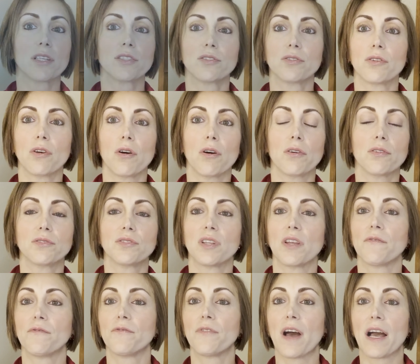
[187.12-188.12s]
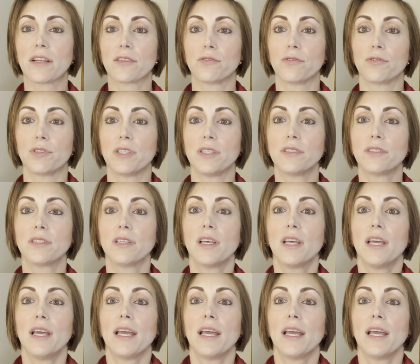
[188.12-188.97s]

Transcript: exhaust and factories,